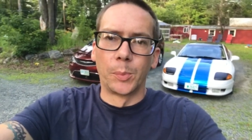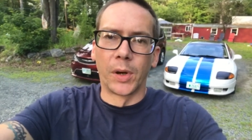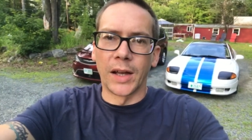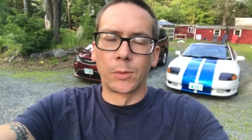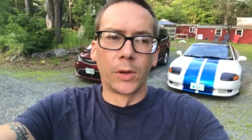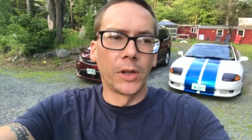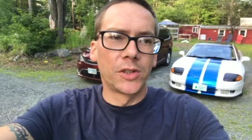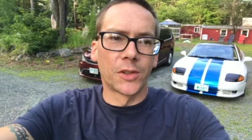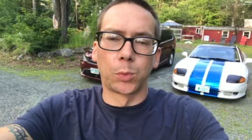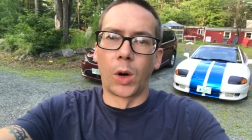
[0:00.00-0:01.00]
But I really
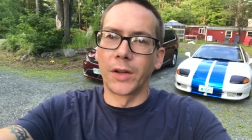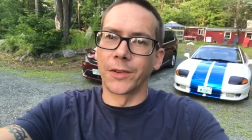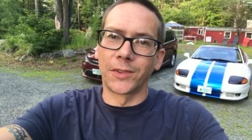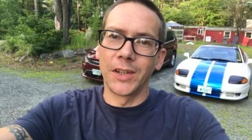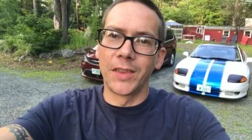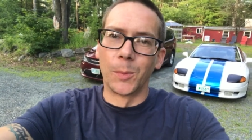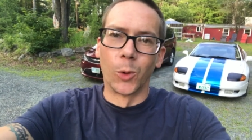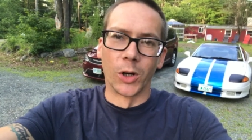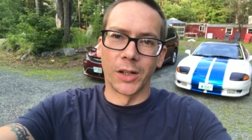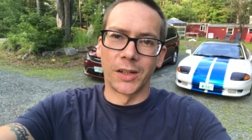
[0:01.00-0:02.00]
just wanted to see them
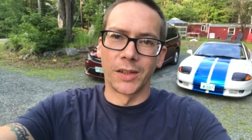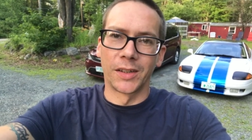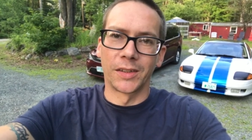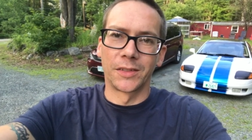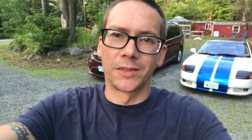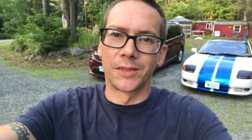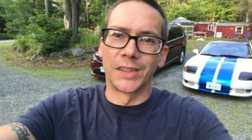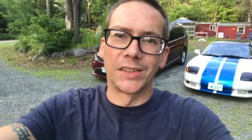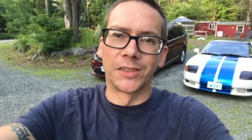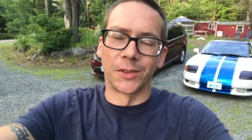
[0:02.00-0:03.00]
work
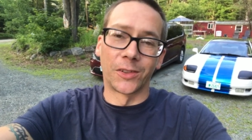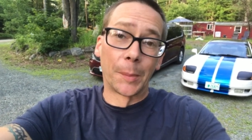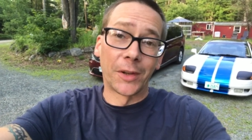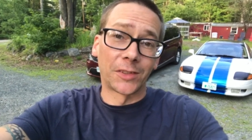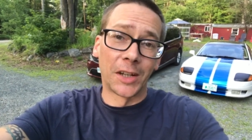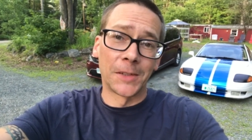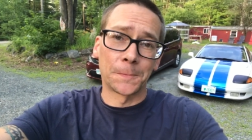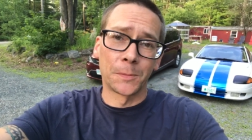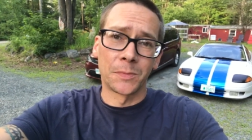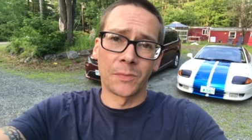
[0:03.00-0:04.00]
to some extent.
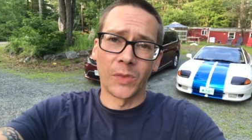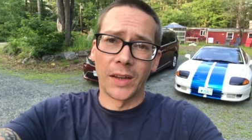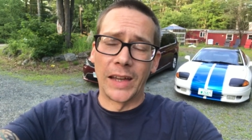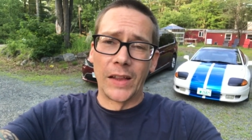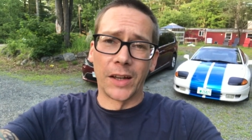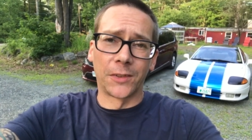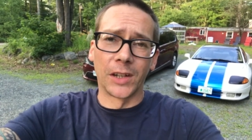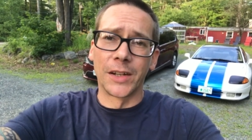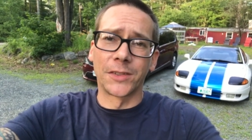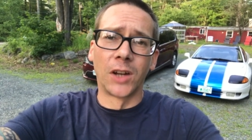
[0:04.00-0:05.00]
And like I
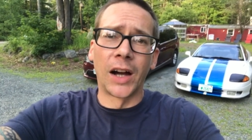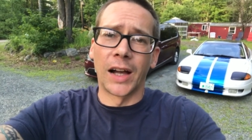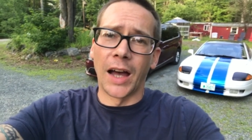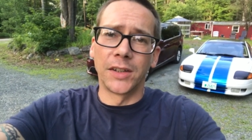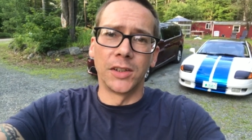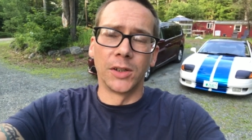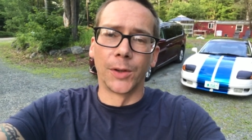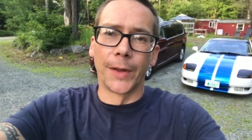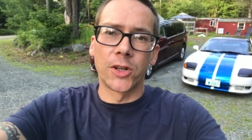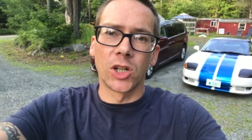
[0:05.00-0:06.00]
said, it's not
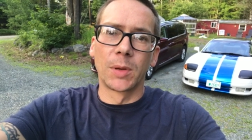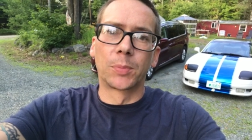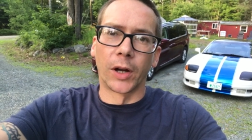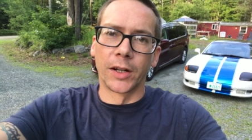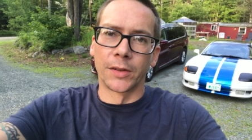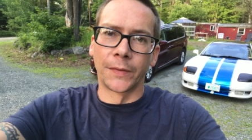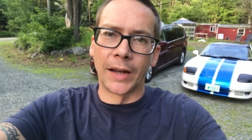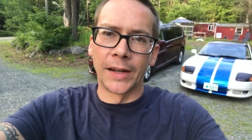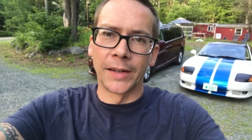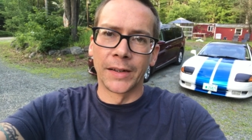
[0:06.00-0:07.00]
ideal. They should be brighter than
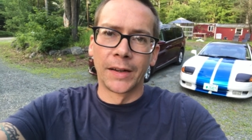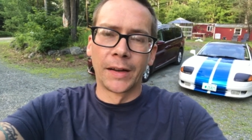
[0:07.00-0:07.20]
that.